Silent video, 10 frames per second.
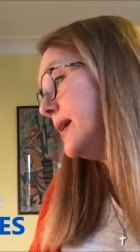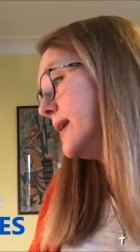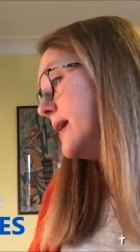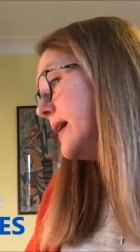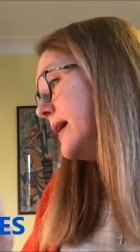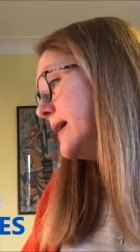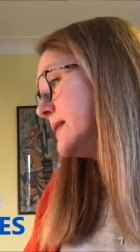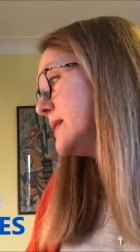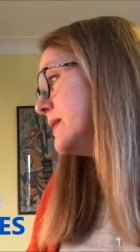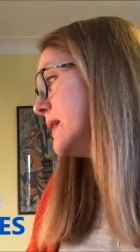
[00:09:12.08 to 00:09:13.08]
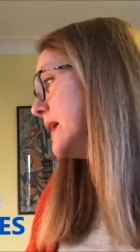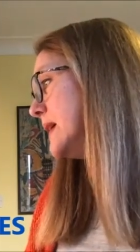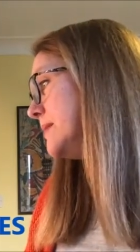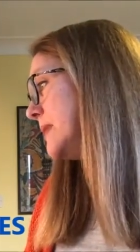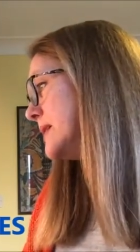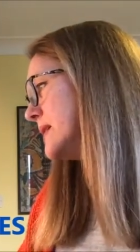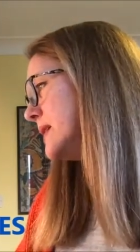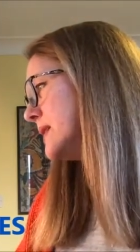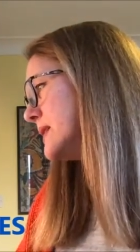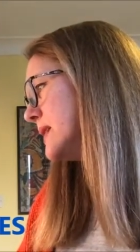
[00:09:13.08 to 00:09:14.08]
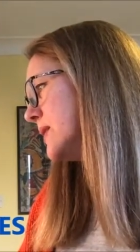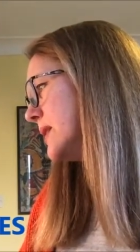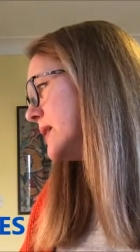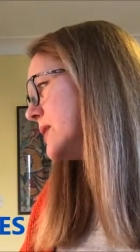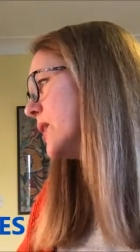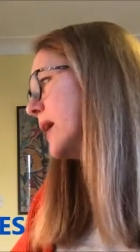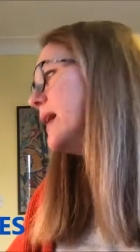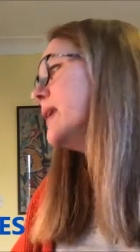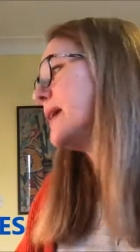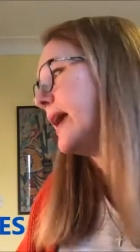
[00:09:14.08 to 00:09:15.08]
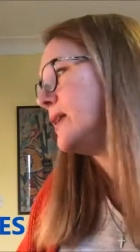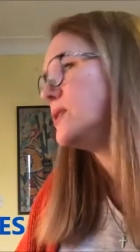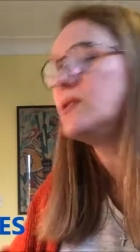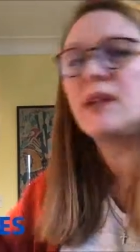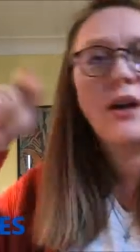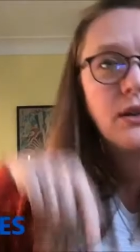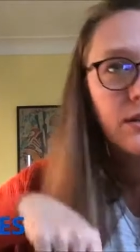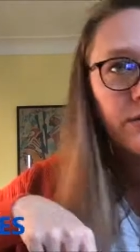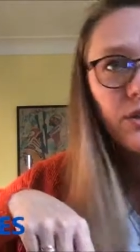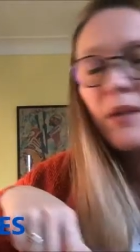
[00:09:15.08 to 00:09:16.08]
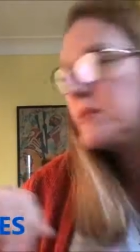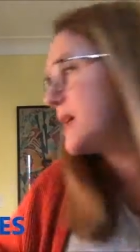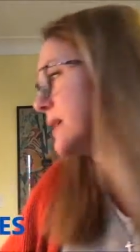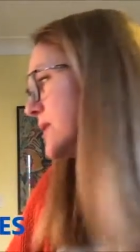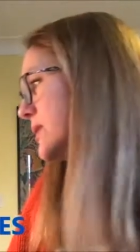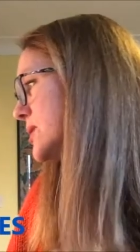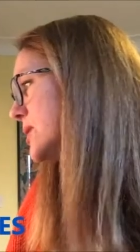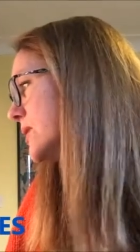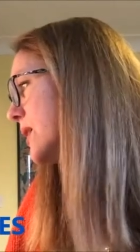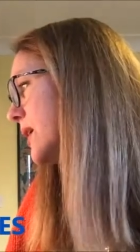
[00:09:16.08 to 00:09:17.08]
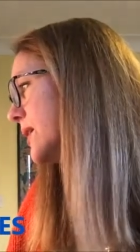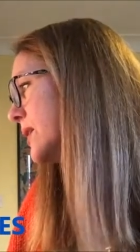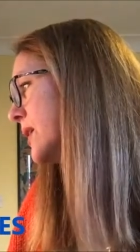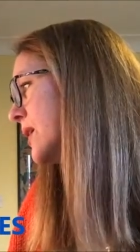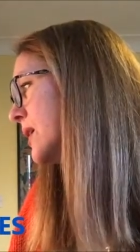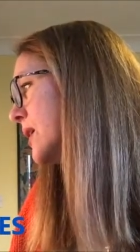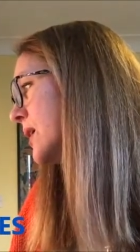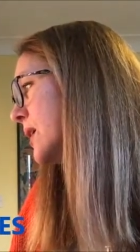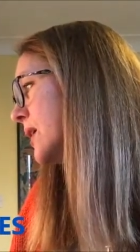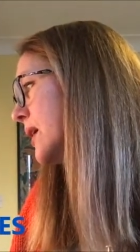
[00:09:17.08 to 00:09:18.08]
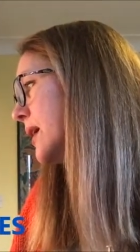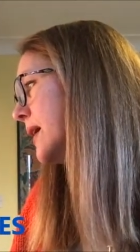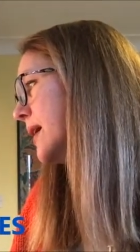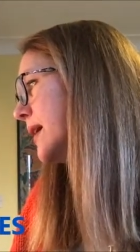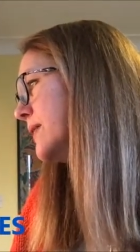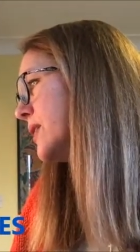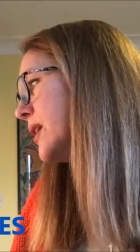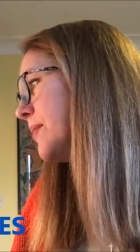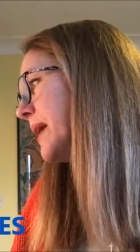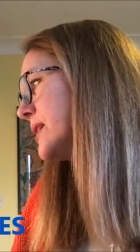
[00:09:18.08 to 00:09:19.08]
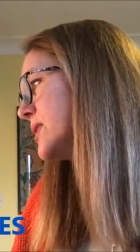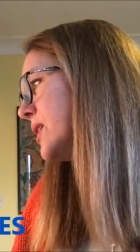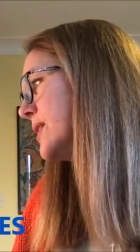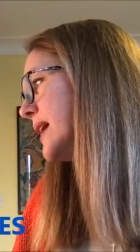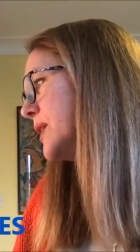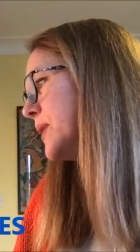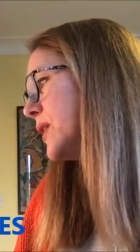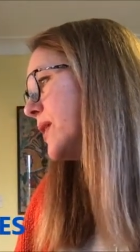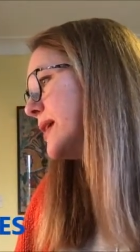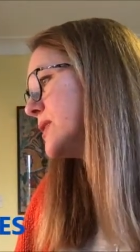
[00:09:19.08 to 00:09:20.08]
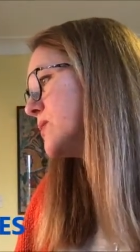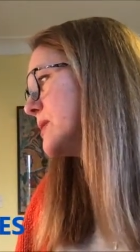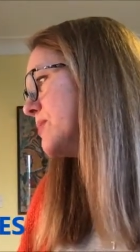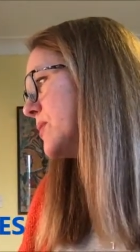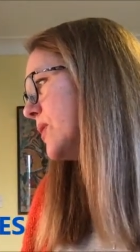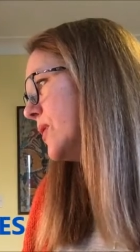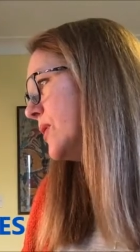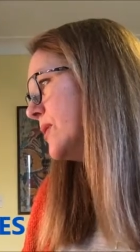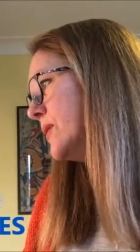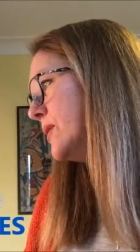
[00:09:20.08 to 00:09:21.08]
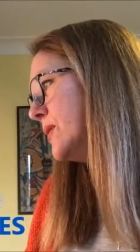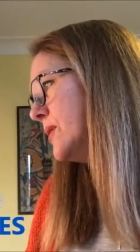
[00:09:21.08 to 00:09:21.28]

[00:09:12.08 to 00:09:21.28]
Night. Um, I don't think there's anywhere else. Oh, and again, you do that octave jump down, don't you? On uh, if you go back to Oh Night when Christ was born.